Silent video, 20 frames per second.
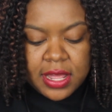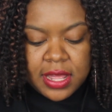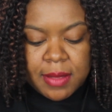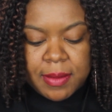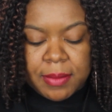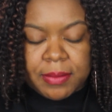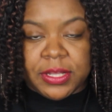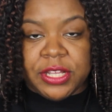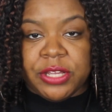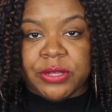
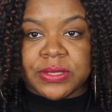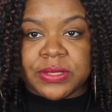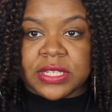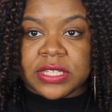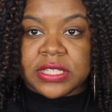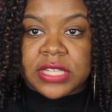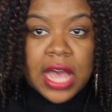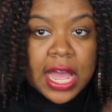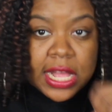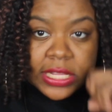I'm gonna use
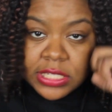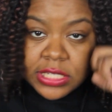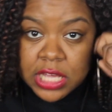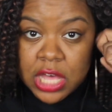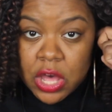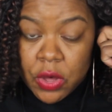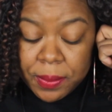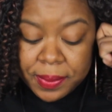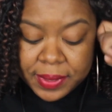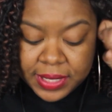a Tide to
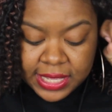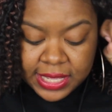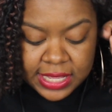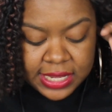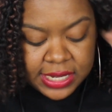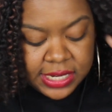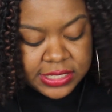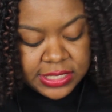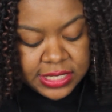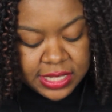Go
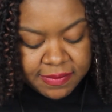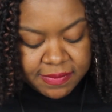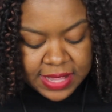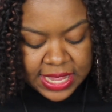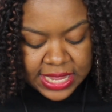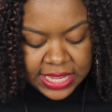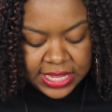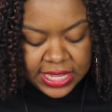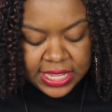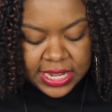pen and see if
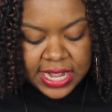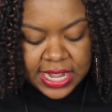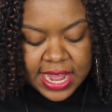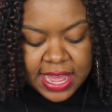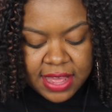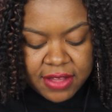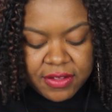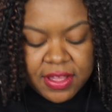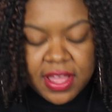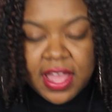that can get it
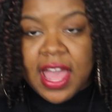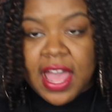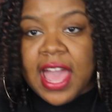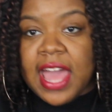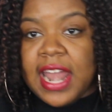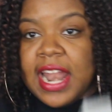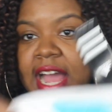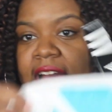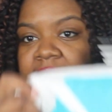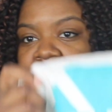out.
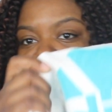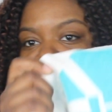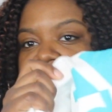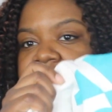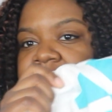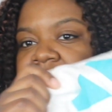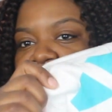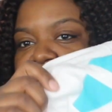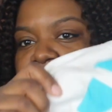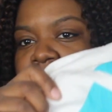And I got
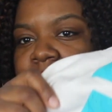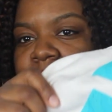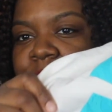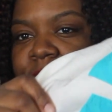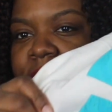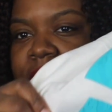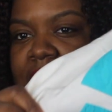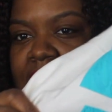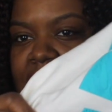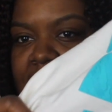this one
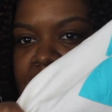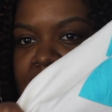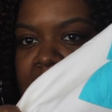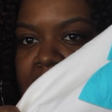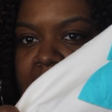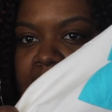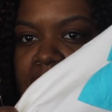with like a